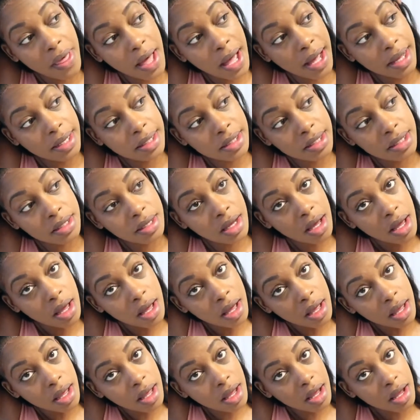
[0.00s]
that
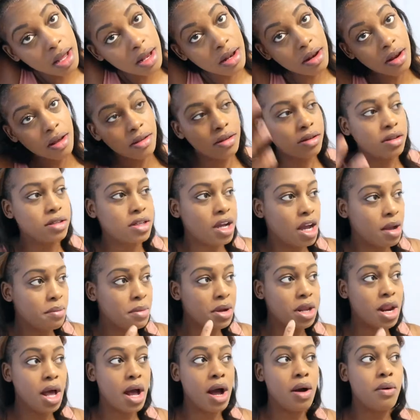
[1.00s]
another
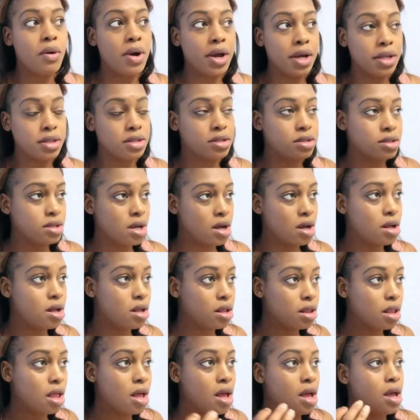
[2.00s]
time on how I
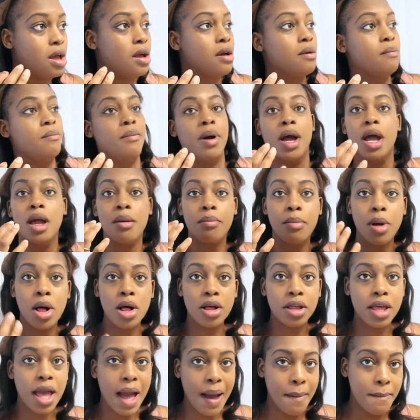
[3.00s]
install my
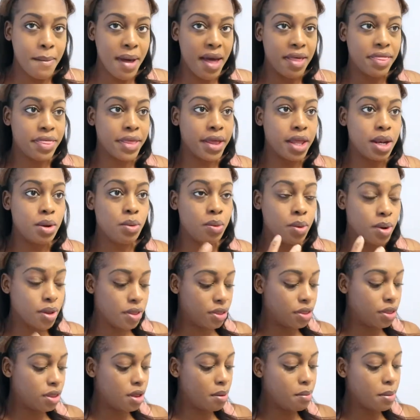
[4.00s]
ball cap method
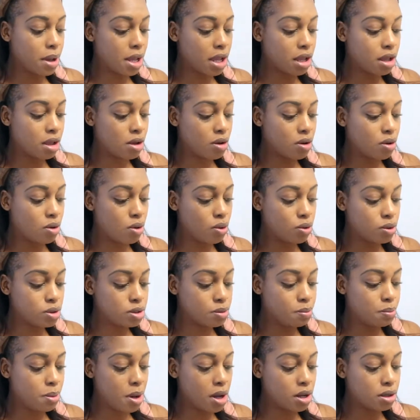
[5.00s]
with my
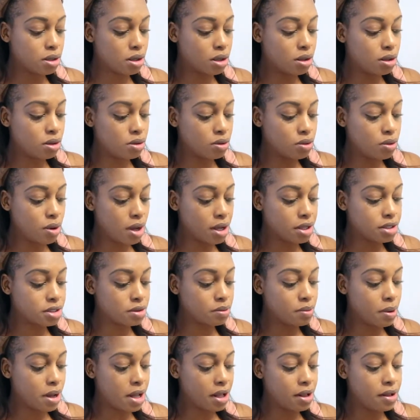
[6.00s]
ghost bond glue
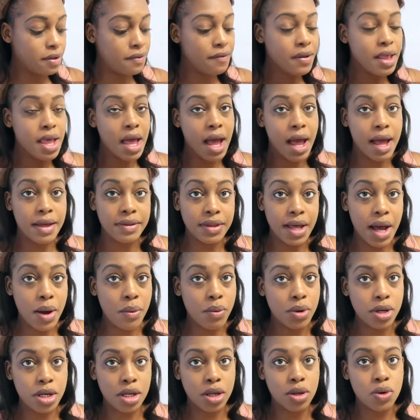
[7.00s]
as well, and
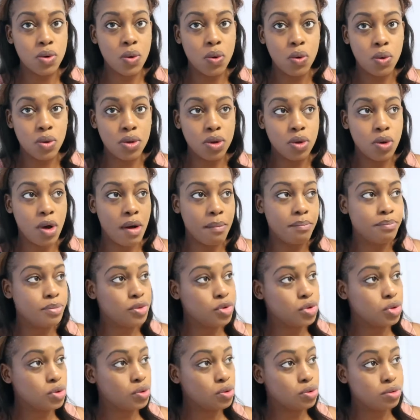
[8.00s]
that one can hold you up
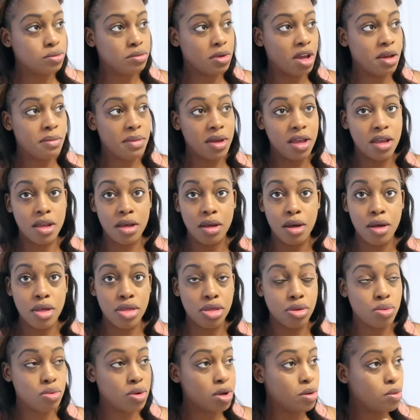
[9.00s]
to maybe
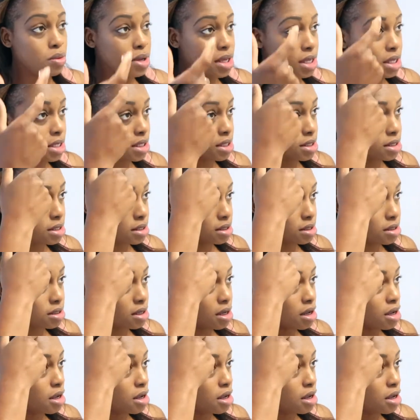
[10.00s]
3 weeks